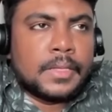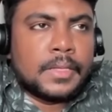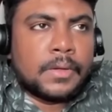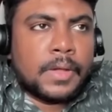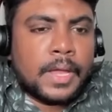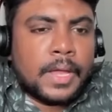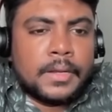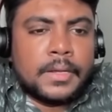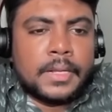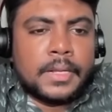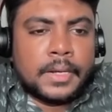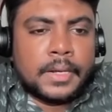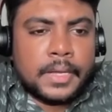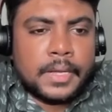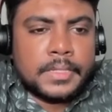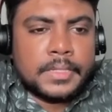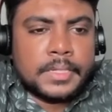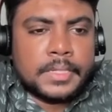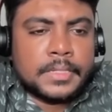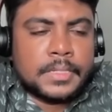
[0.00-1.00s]
you can
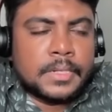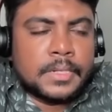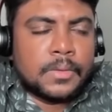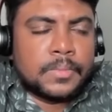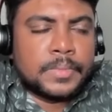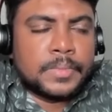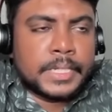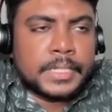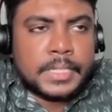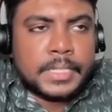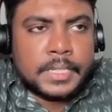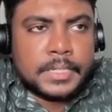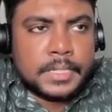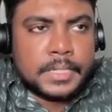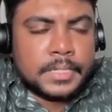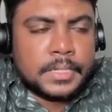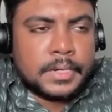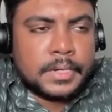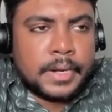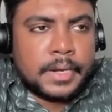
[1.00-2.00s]
declare JSON objects and
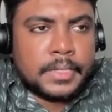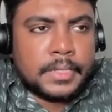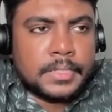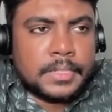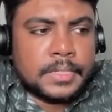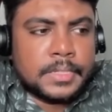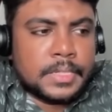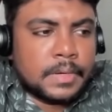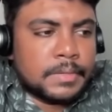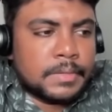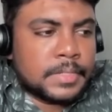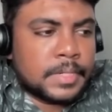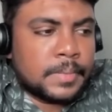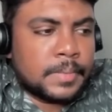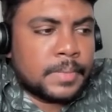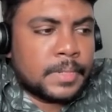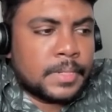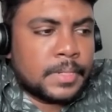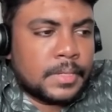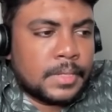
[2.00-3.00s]
JSON arrays in
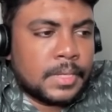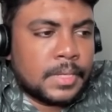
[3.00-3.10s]
JavaScript.